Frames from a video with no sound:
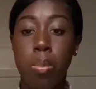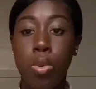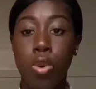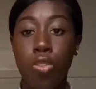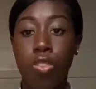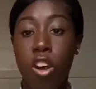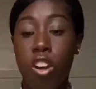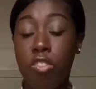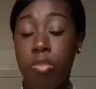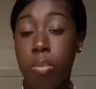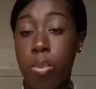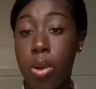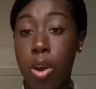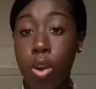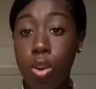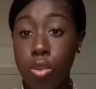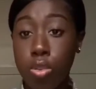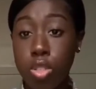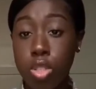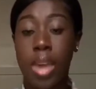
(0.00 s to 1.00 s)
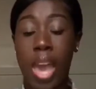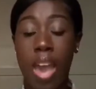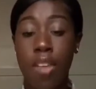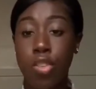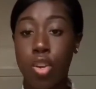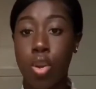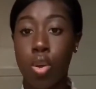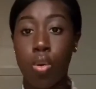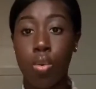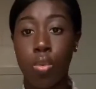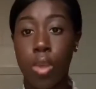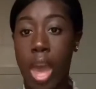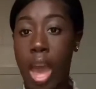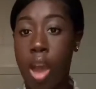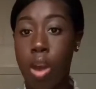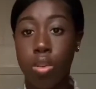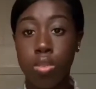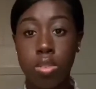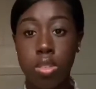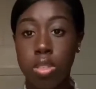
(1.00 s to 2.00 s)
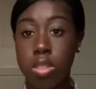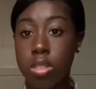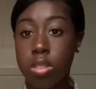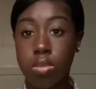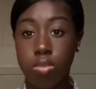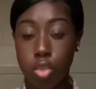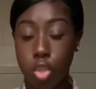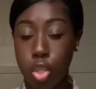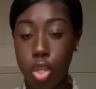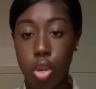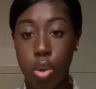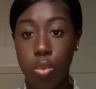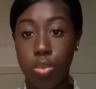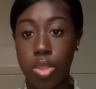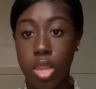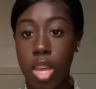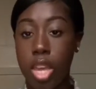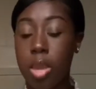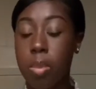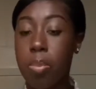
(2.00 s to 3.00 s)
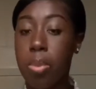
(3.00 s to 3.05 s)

move off post, have your own house, do your own thing.